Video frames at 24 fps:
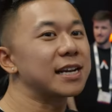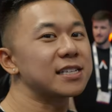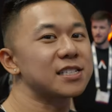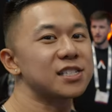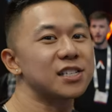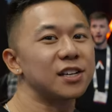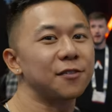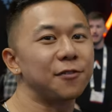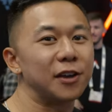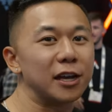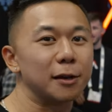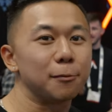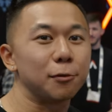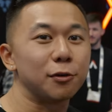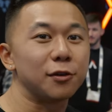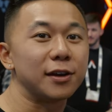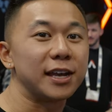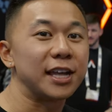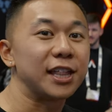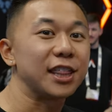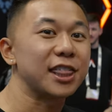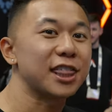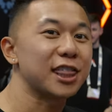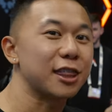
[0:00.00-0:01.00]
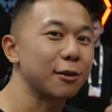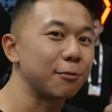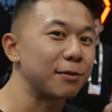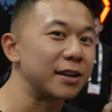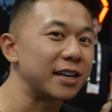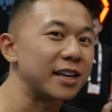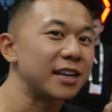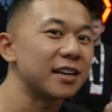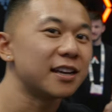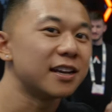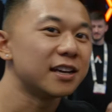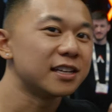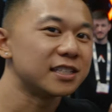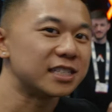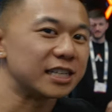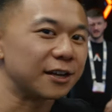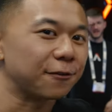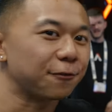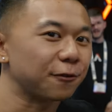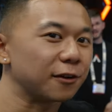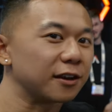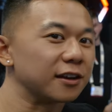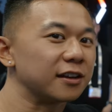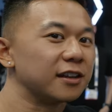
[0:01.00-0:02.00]
Max isn't available in three
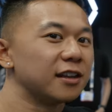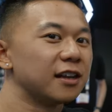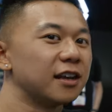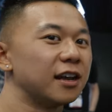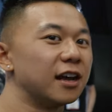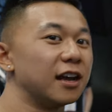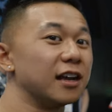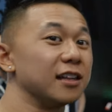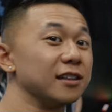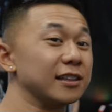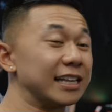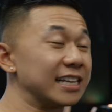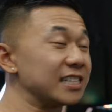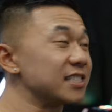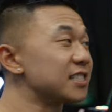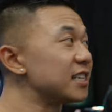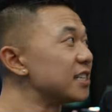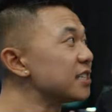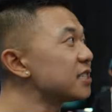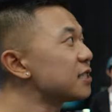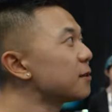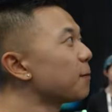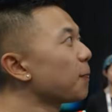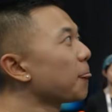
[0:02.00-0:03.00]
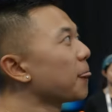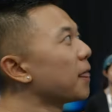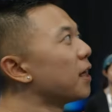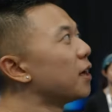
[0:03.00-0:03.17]
different lenses